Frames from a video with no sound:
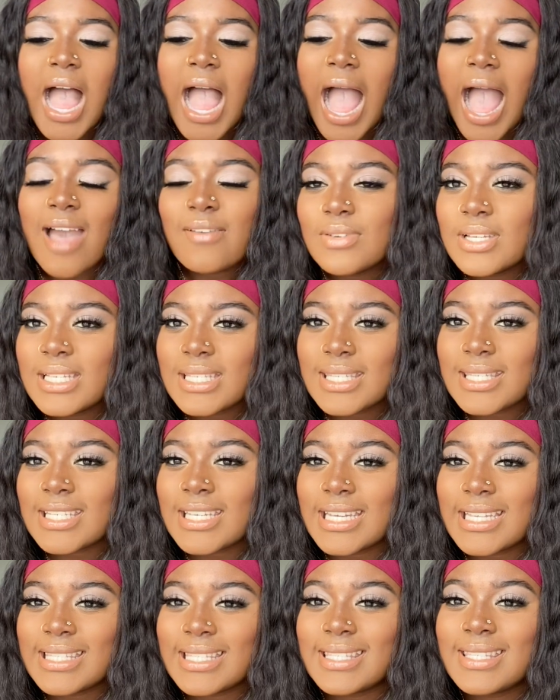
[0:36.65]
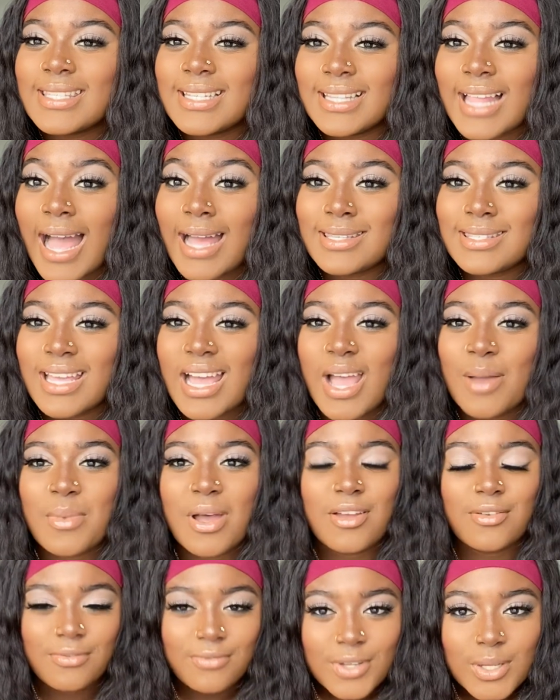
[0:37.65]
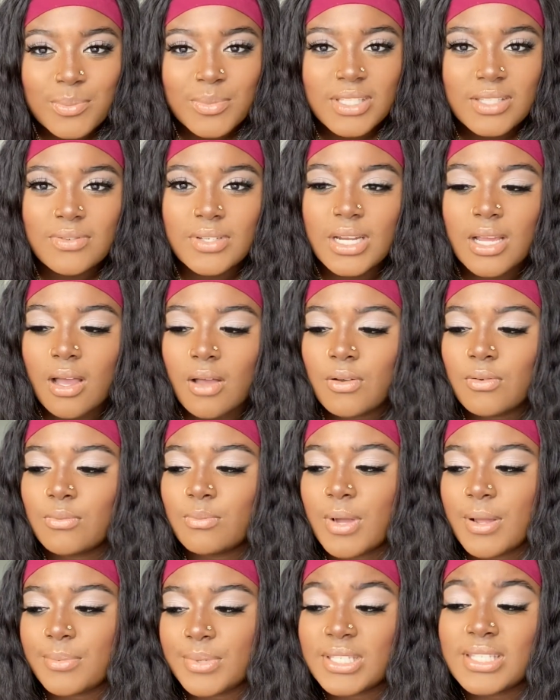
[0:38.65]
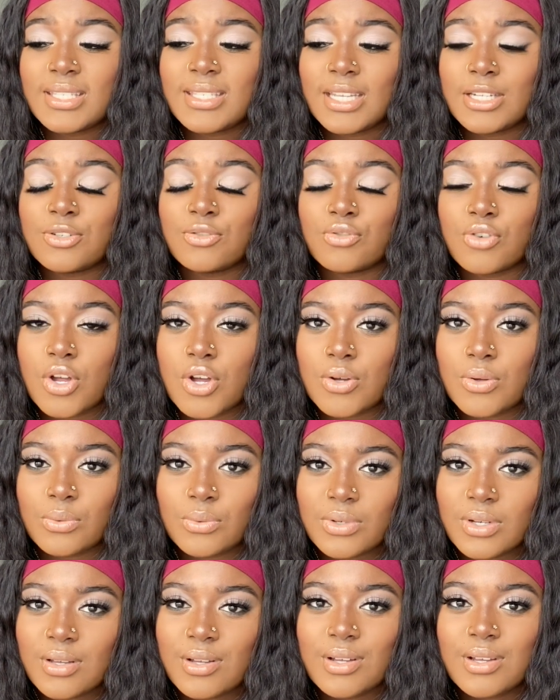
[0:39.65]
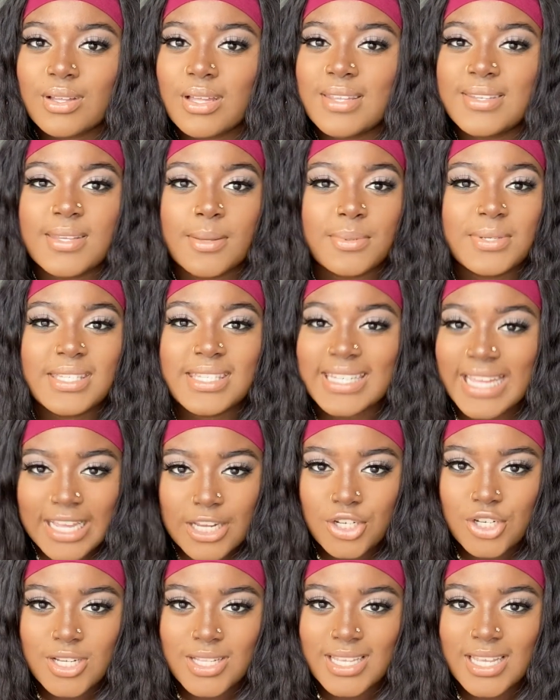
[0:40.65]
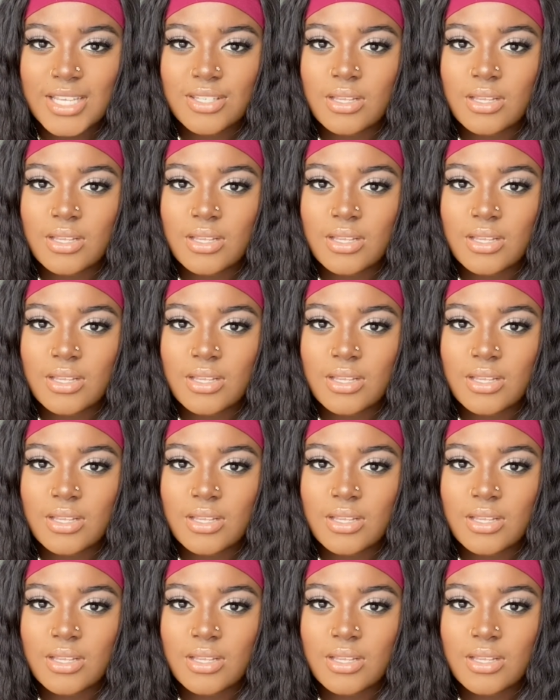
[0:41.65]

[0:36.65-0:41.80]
Obviously, since the last time I filmed this video, my business has grown substantially.